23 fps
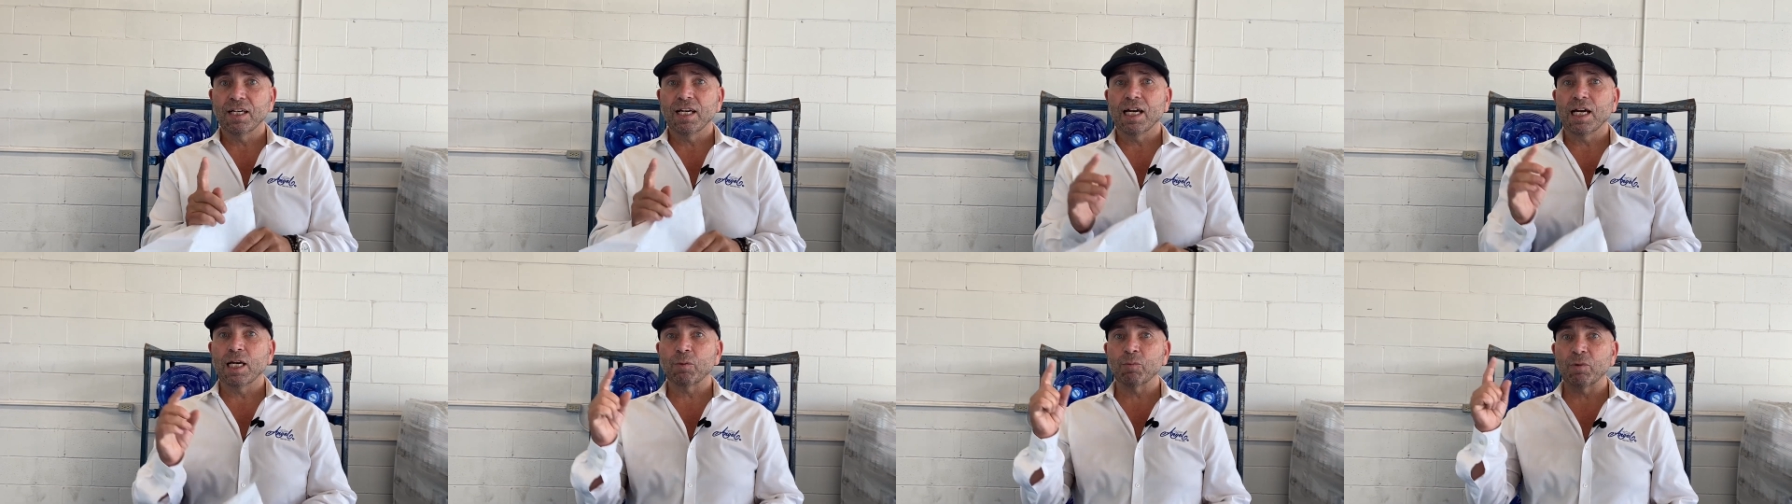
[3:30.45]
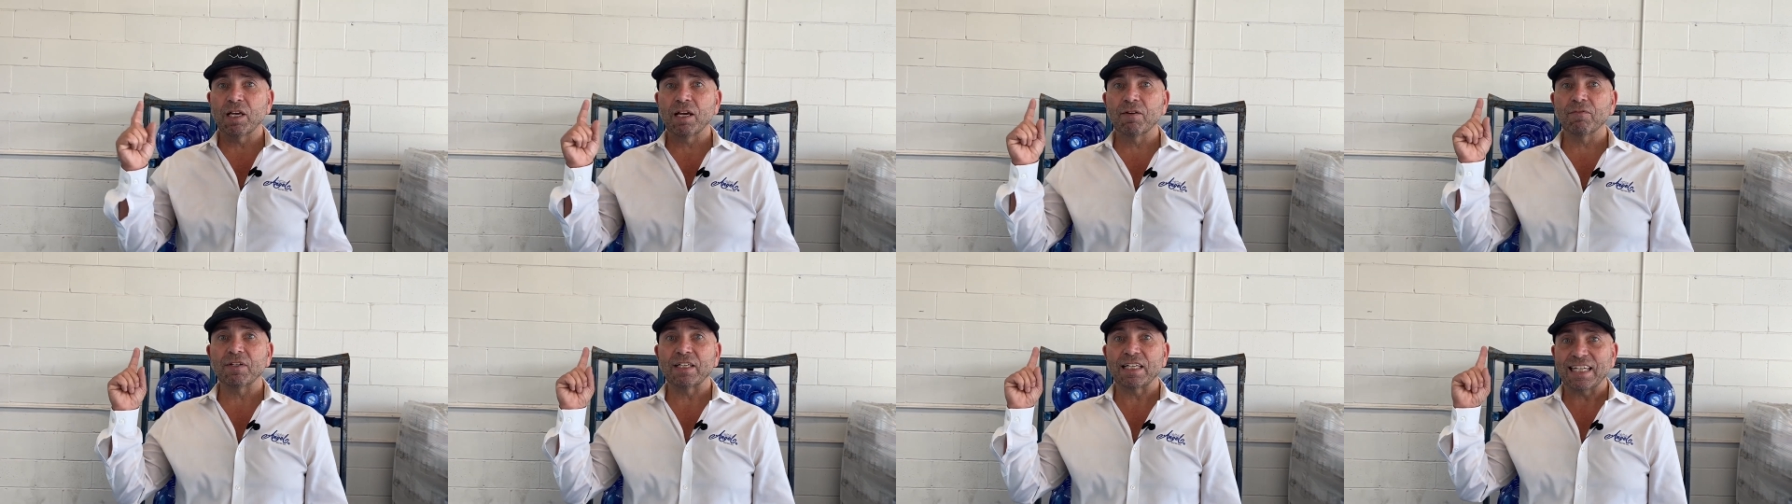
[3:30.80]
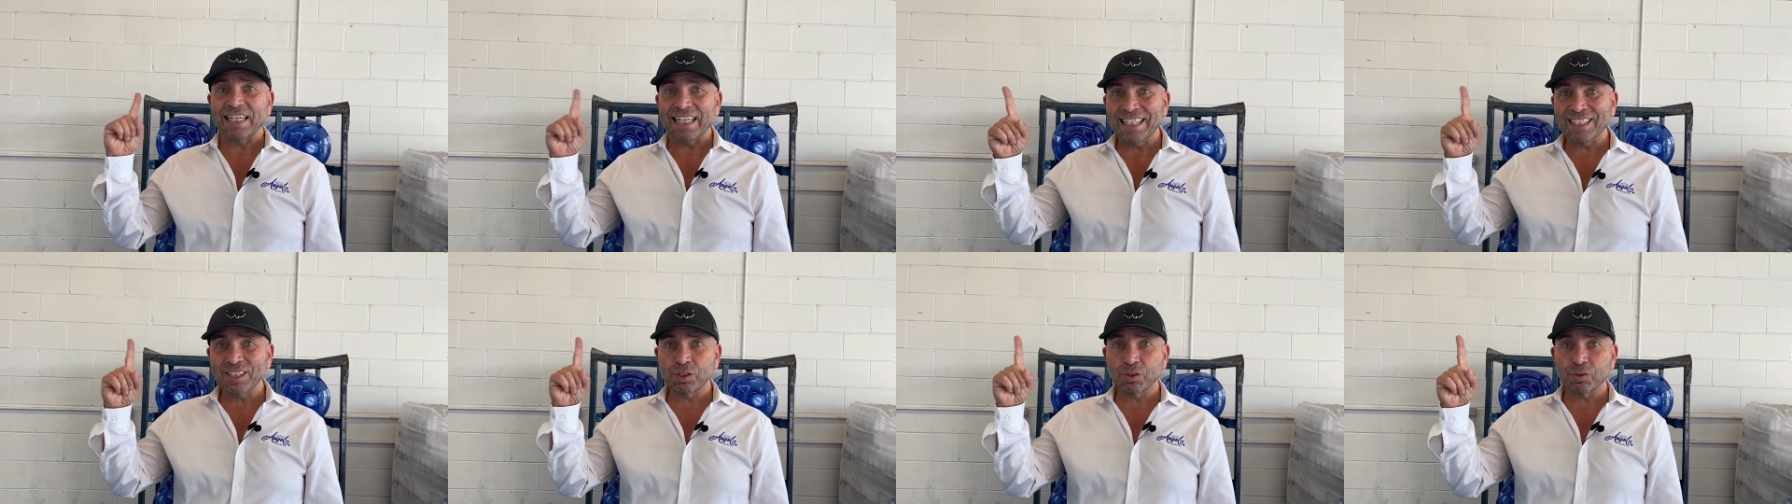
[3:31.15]
and we have an
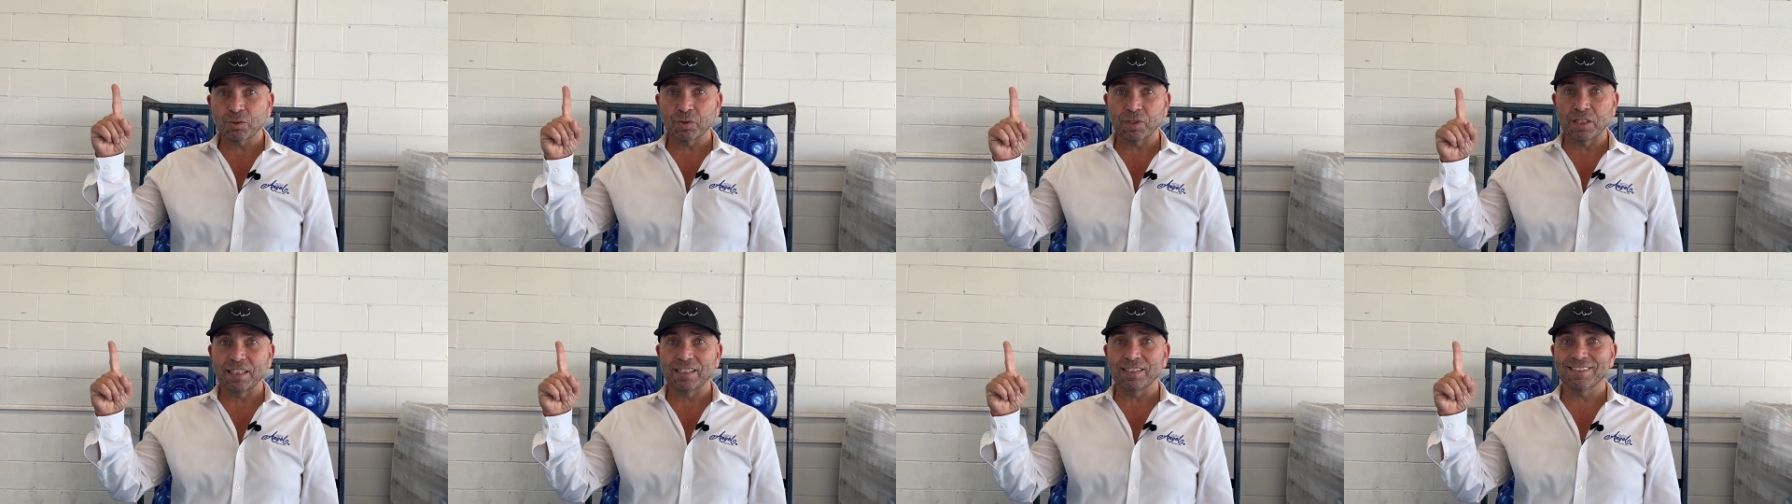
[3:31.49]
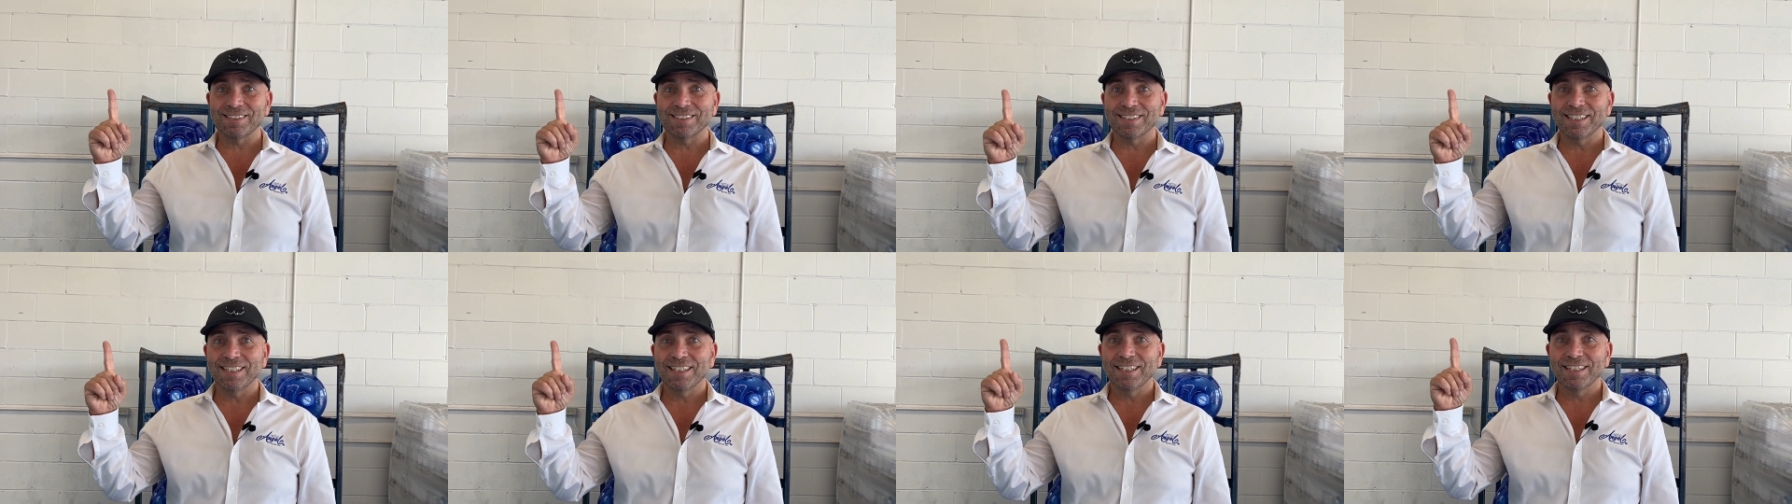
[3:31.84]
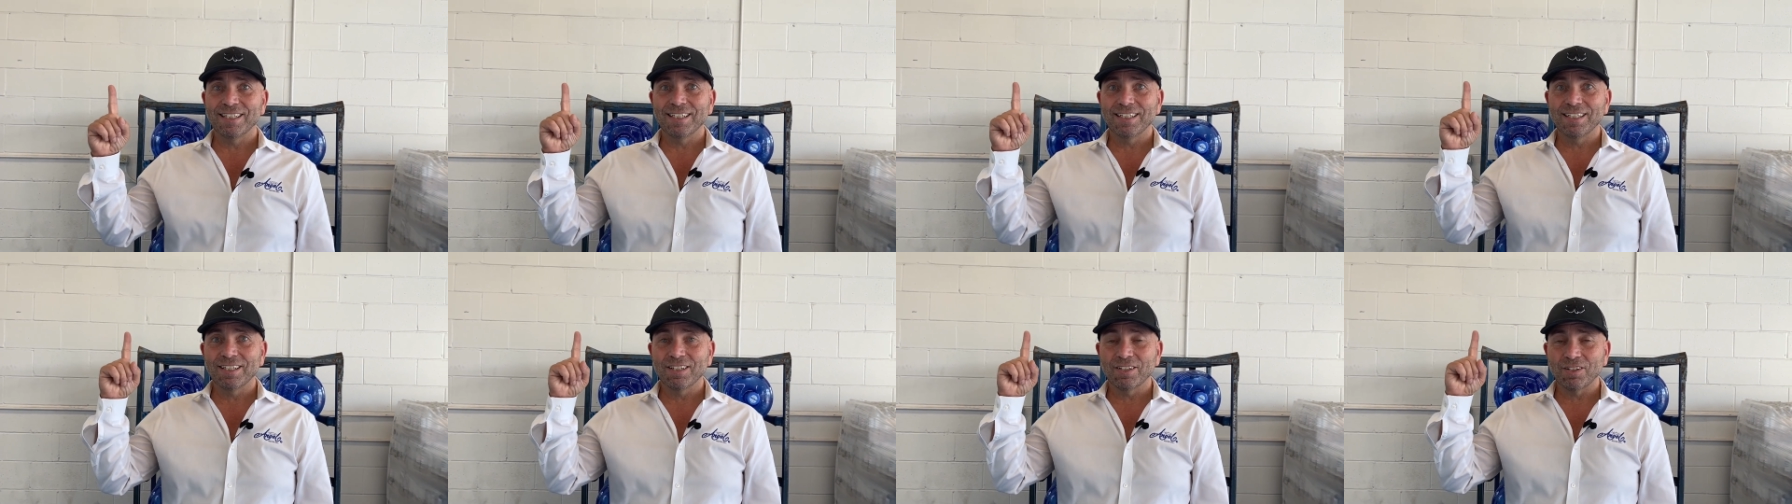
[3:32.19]
increased
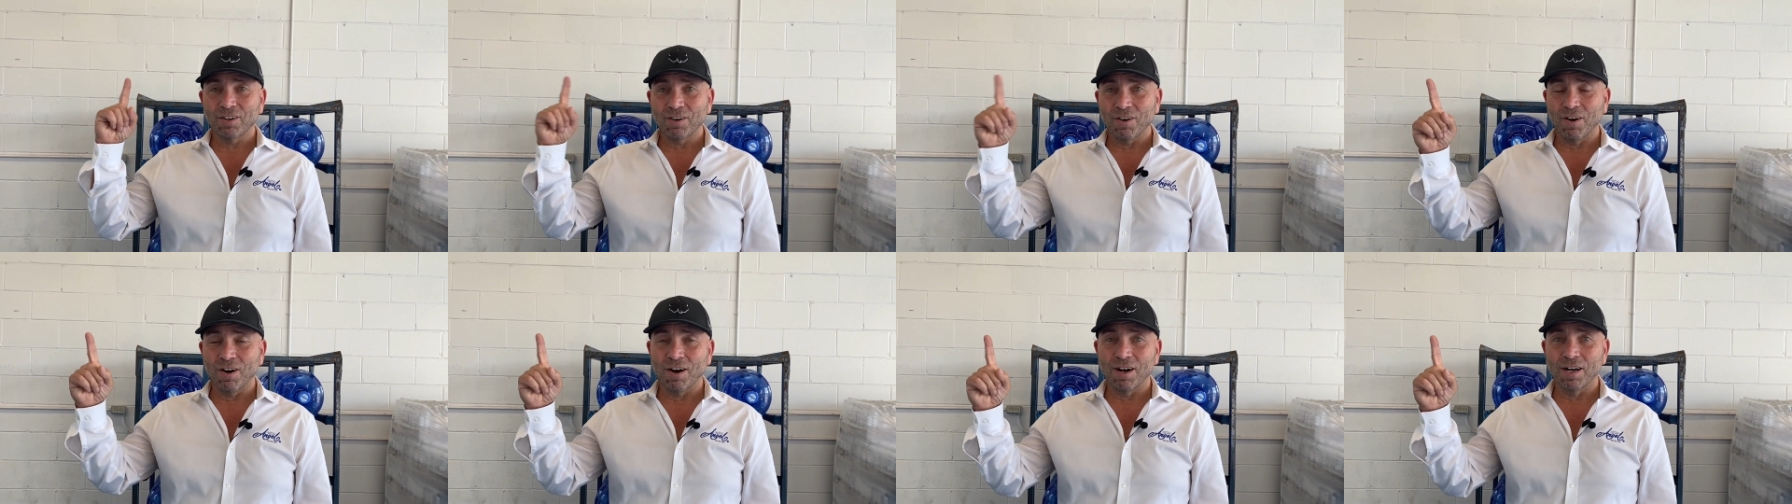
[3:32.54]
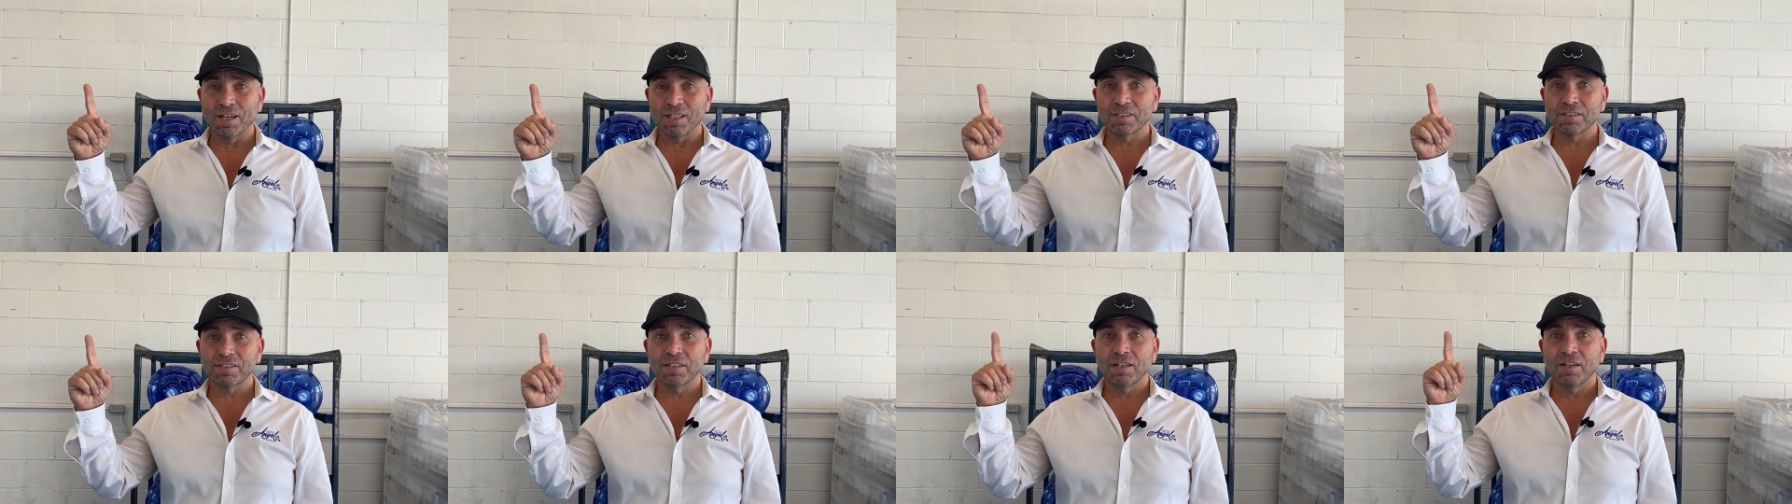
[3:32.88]
cause